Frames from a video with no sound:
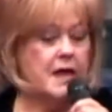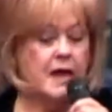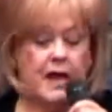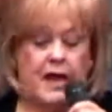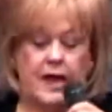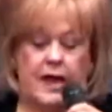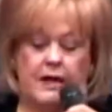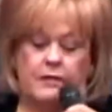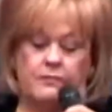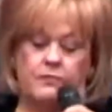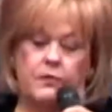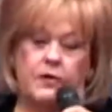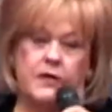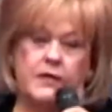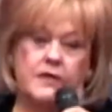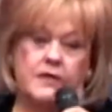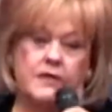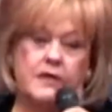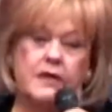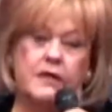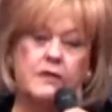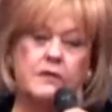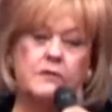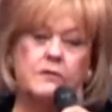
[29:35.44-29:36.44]
and we
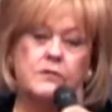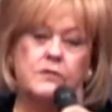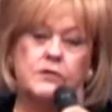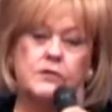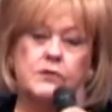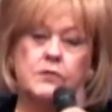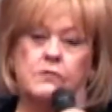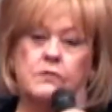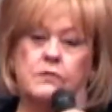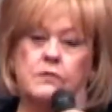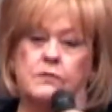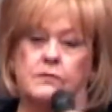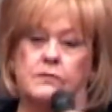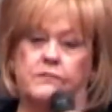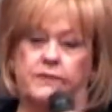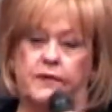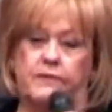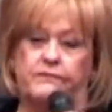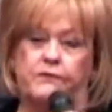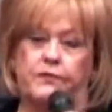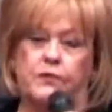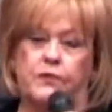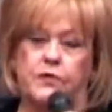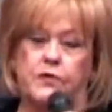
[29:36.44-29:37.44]
killed you
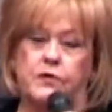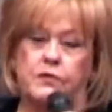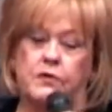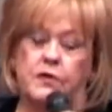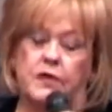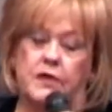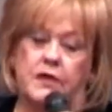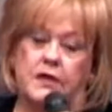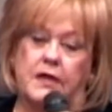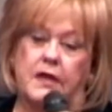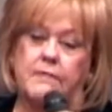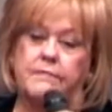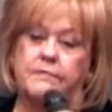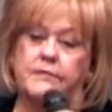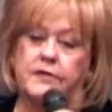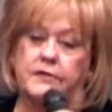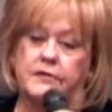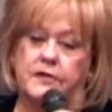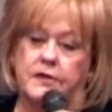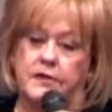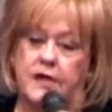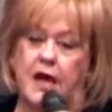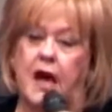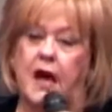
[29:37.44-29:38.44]
before you could come to
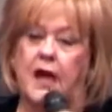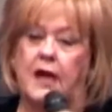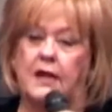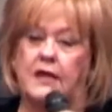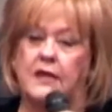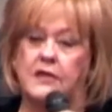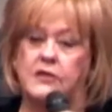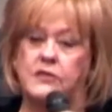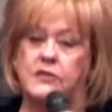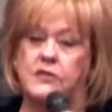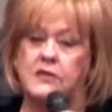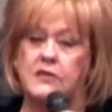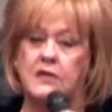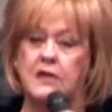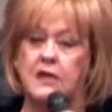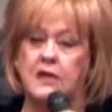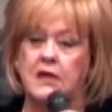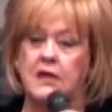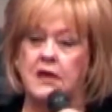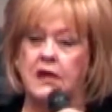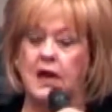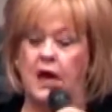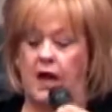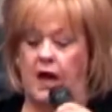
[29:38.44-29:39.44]
the knowledge
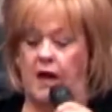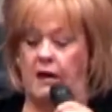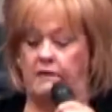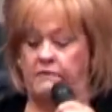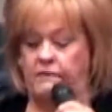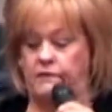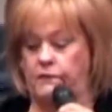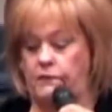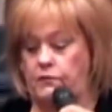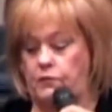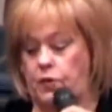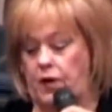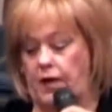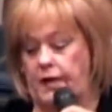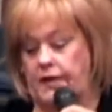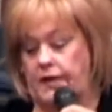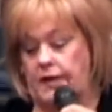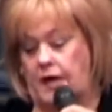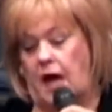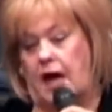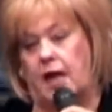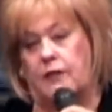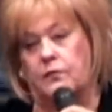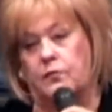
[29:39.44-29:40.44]
of what
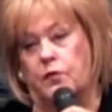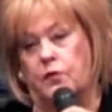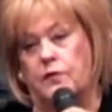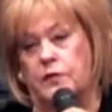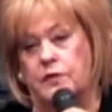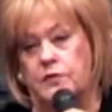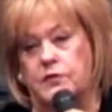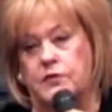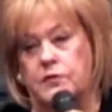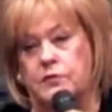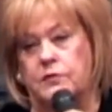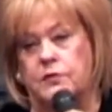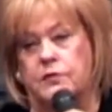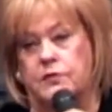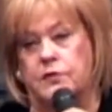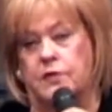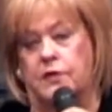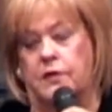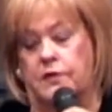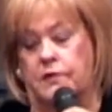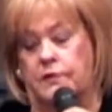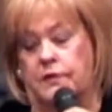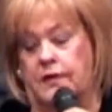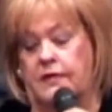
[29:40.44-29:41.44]
God wanted you to
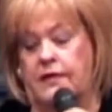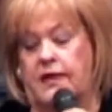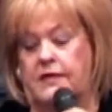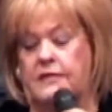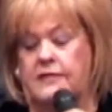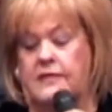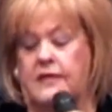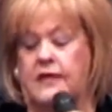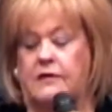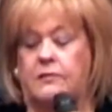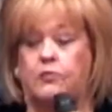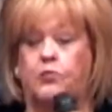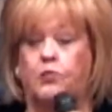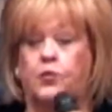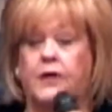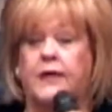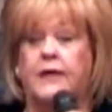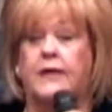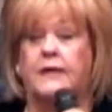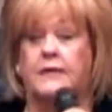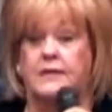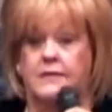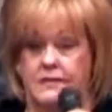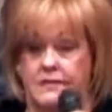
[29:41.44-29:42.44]
do. And they said,
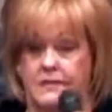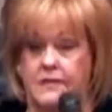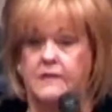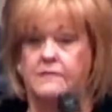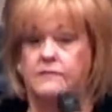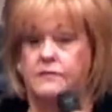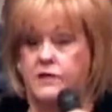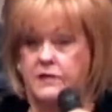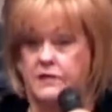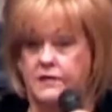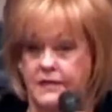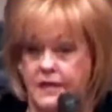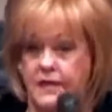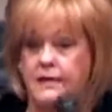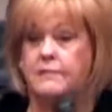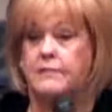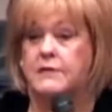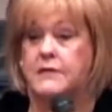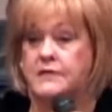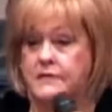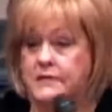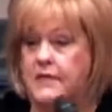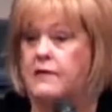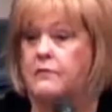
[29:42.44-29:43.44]
We deceived you.
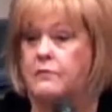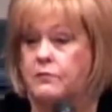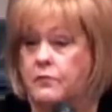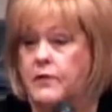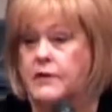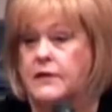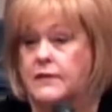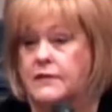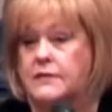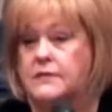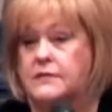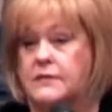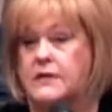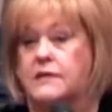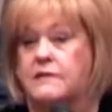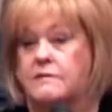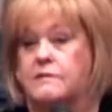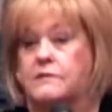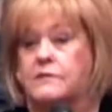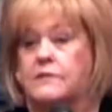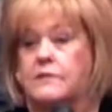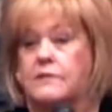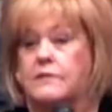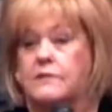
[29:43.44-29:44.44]
Demons say, We
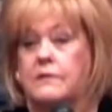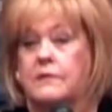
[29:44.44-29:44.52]
deceived you.